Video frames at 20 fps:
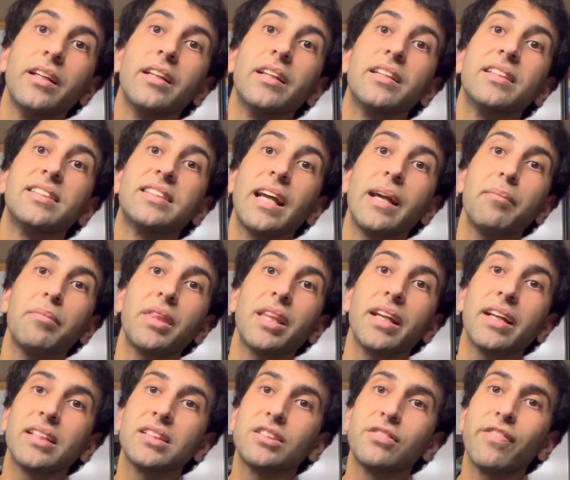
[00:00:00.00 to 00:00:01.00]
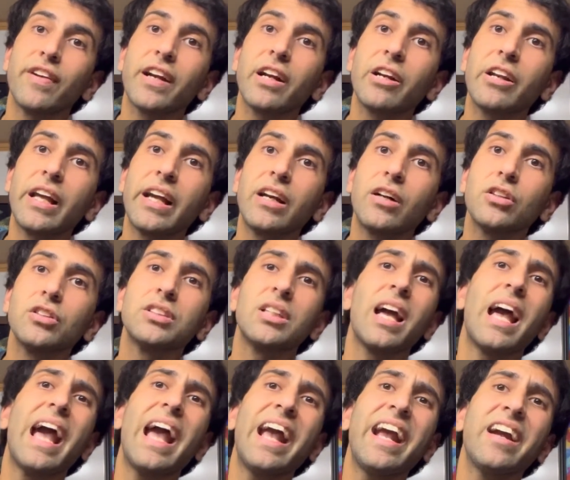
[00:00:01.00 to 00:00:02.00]
Same thing as fingernails,
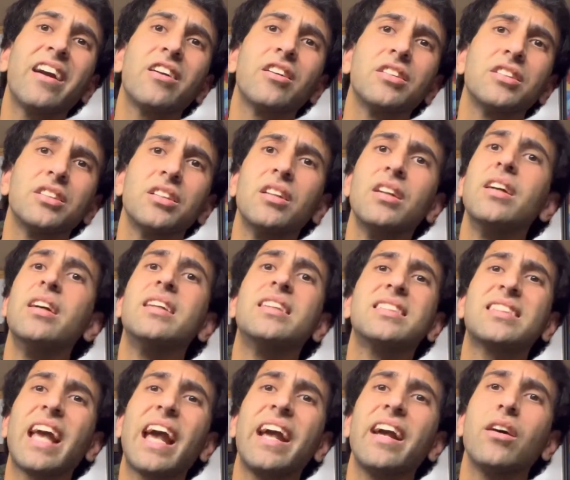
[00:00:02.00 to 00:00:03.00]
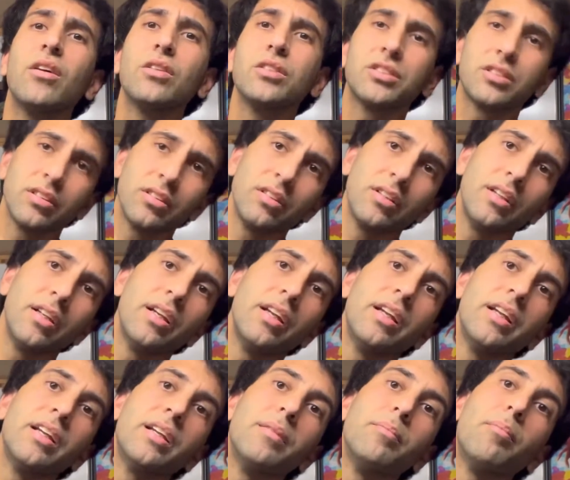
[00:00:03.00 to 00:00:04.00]
hairs, scales,
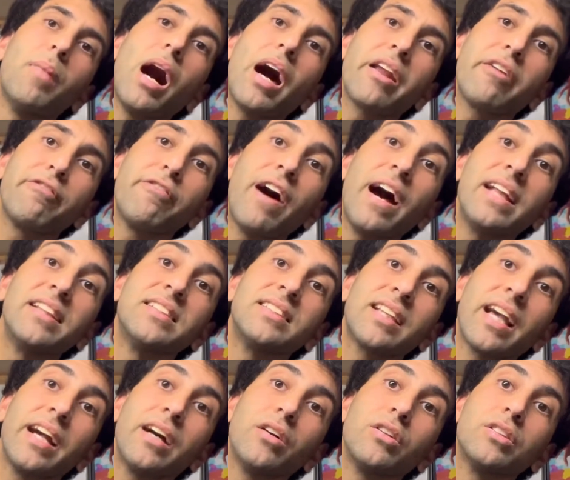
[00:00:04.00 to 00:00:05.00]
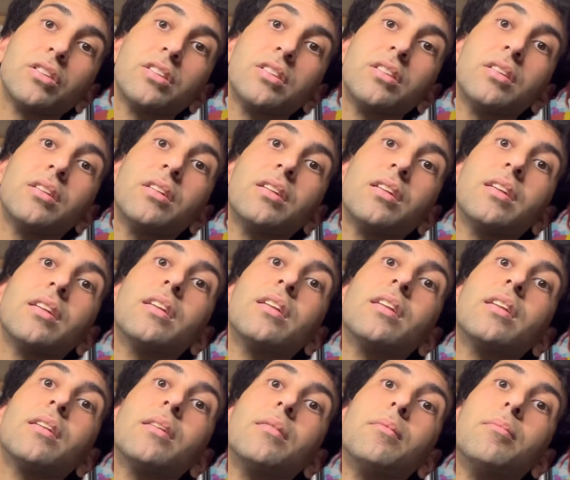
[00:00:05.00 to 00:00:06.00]
modified scales,
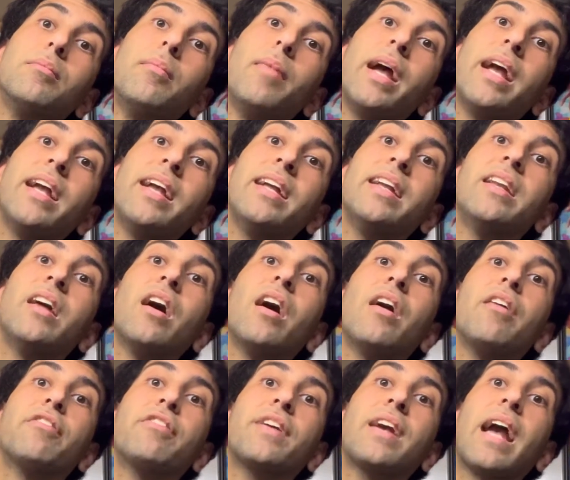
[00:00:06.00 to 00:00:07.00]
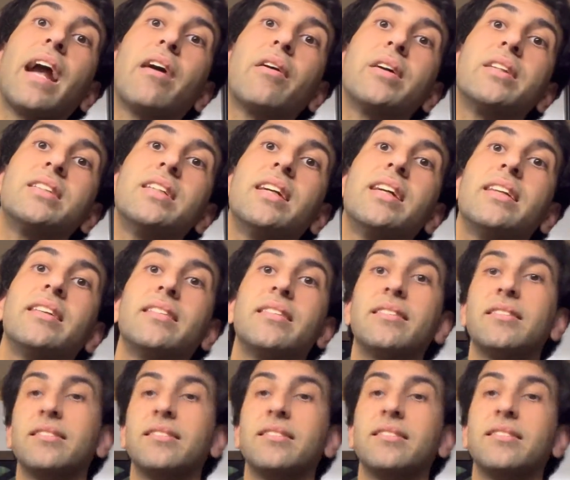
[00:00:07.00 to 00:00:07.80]
made of keratin.